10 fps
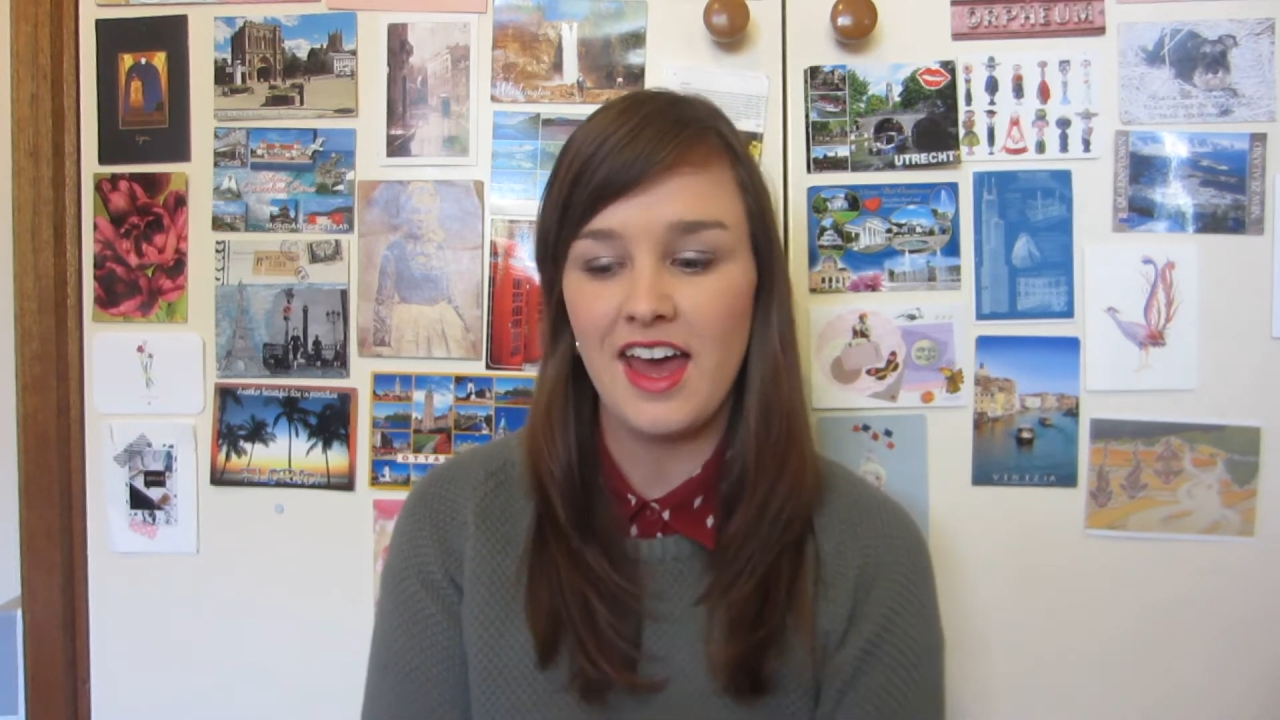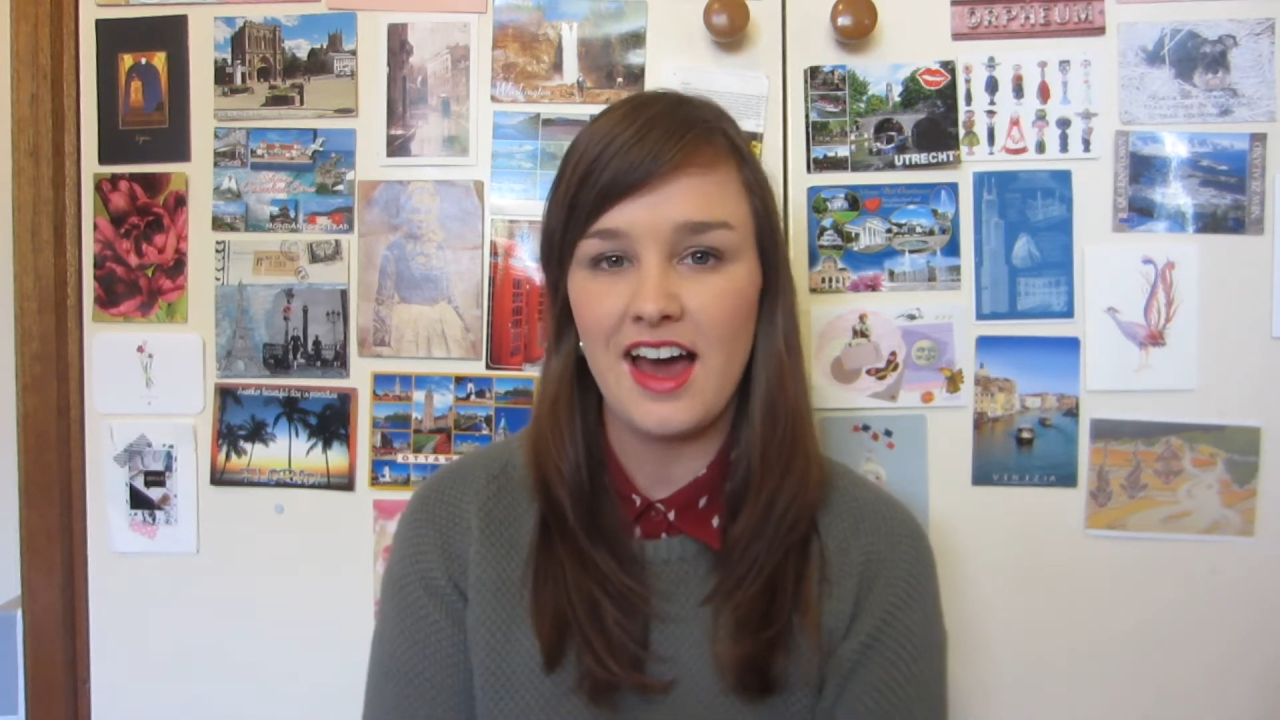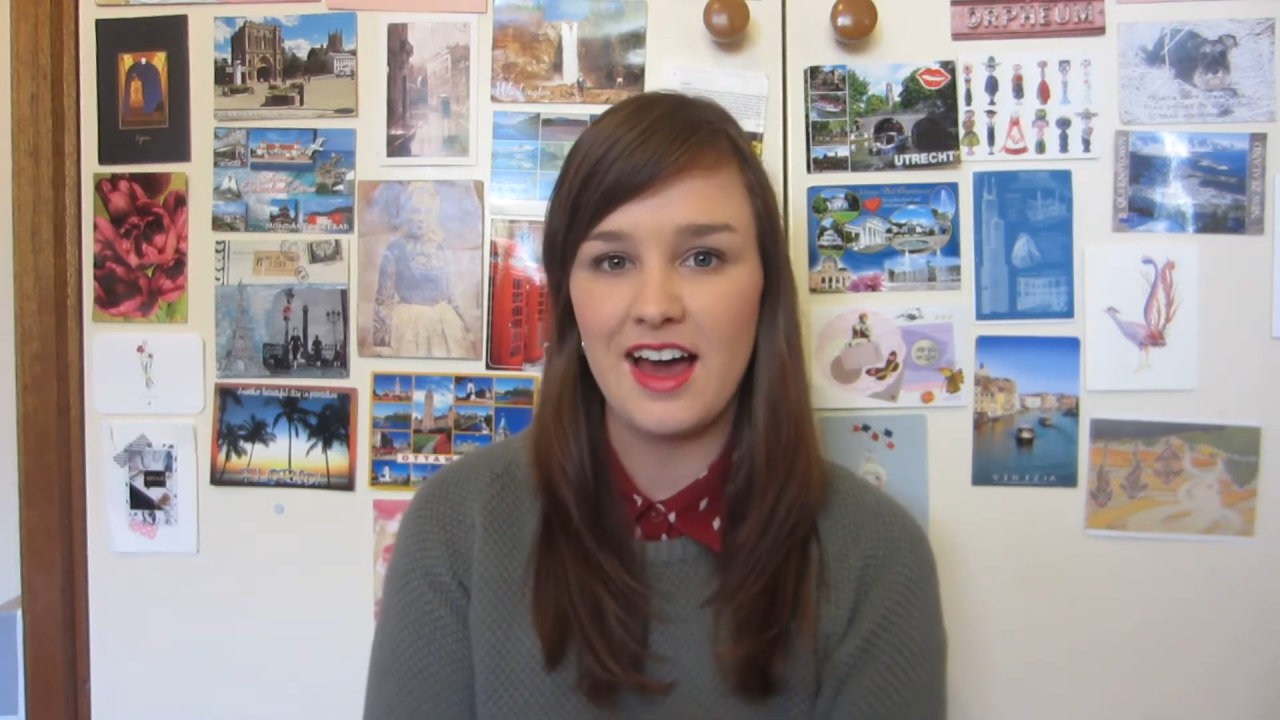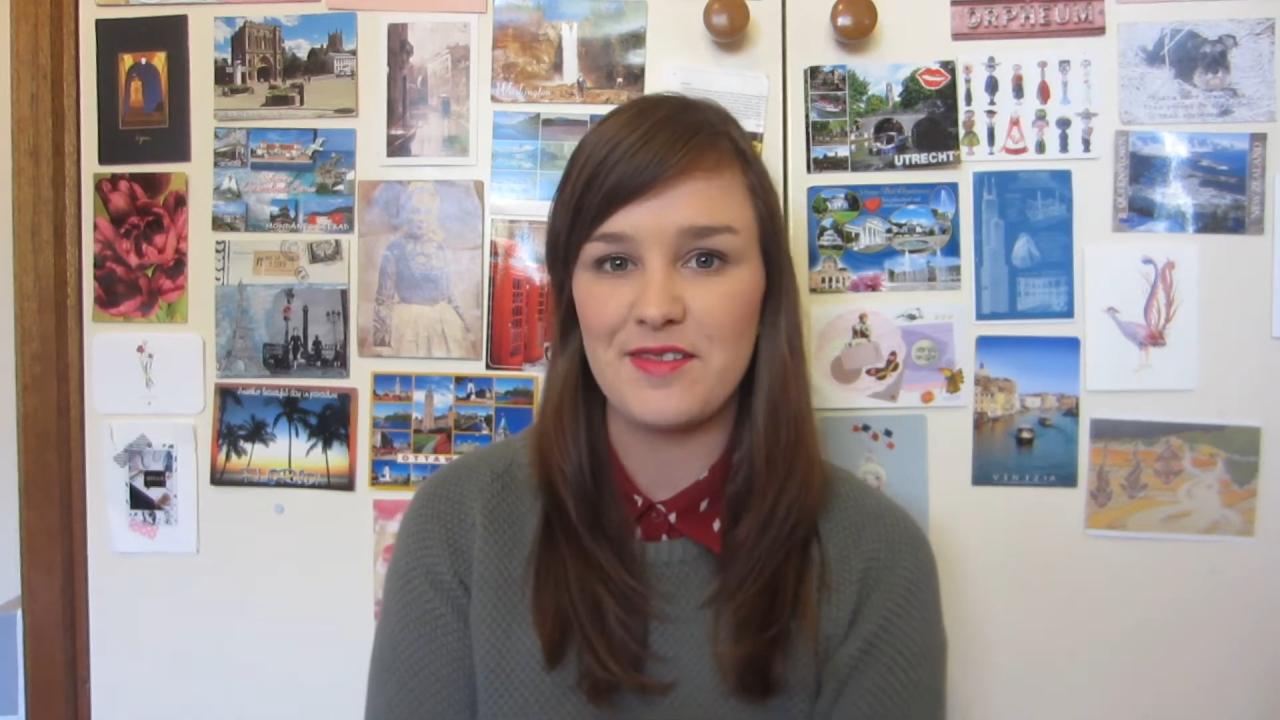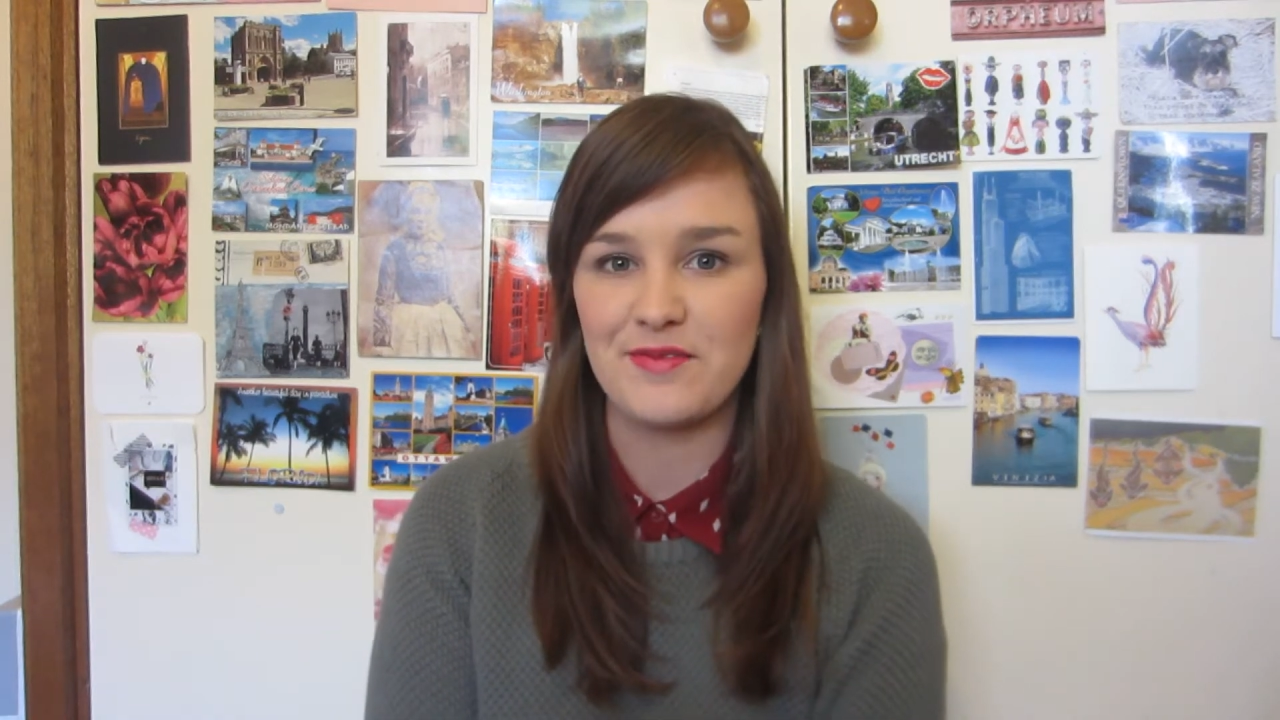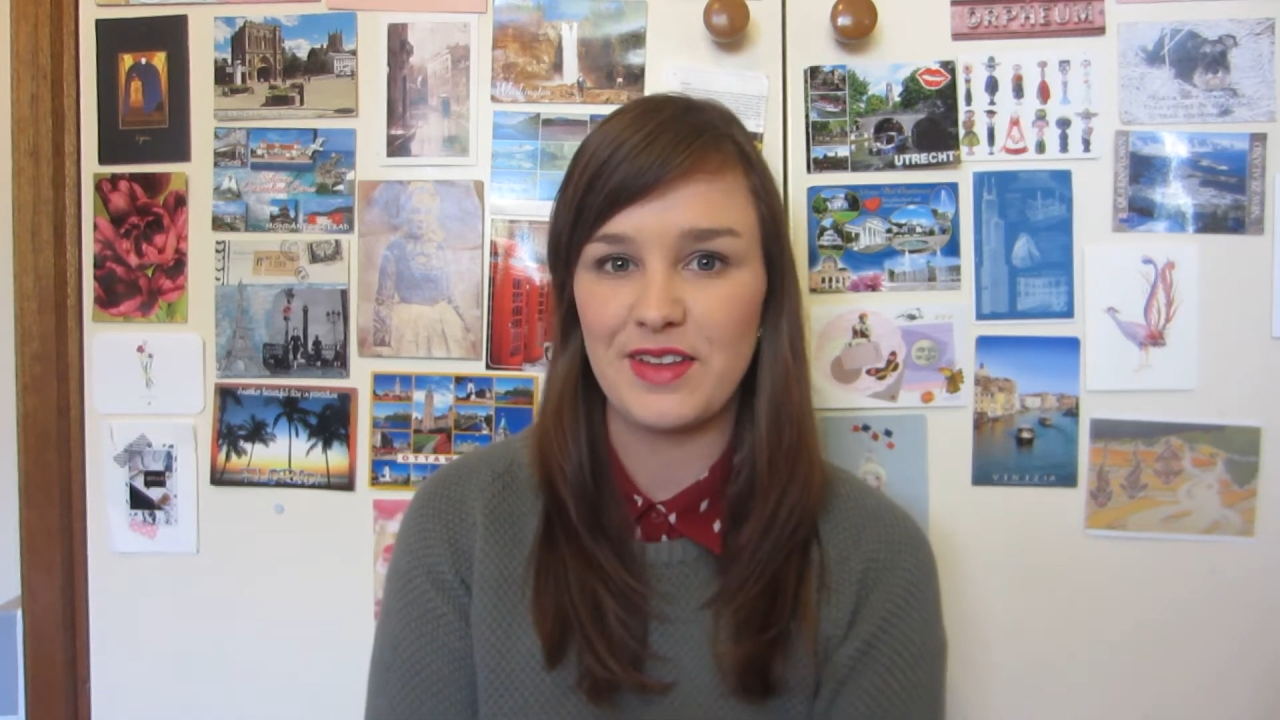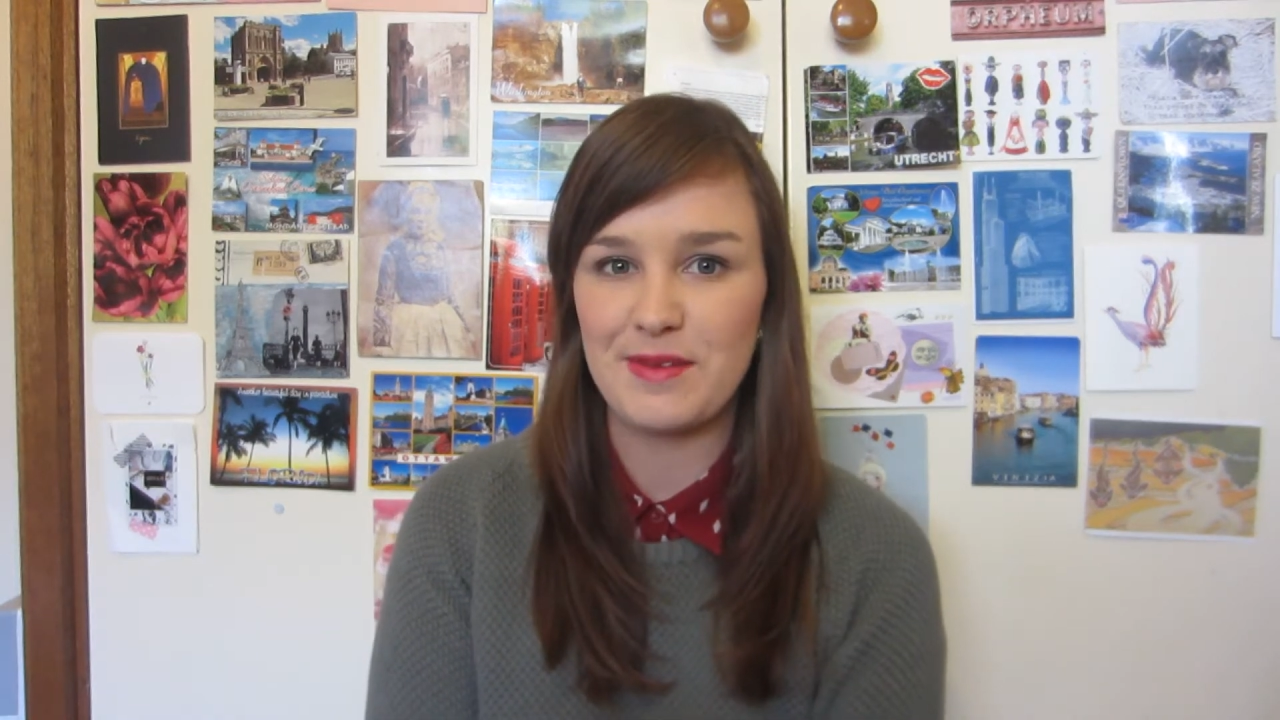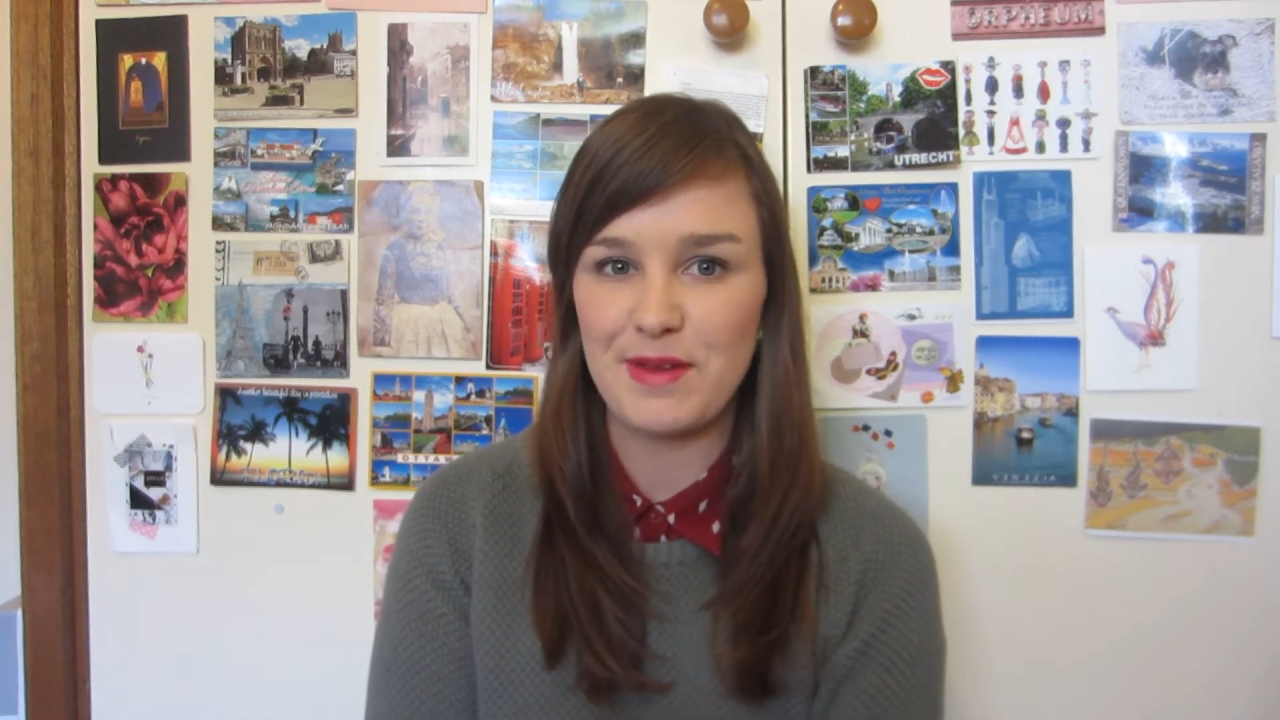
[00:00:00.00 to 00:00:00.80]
It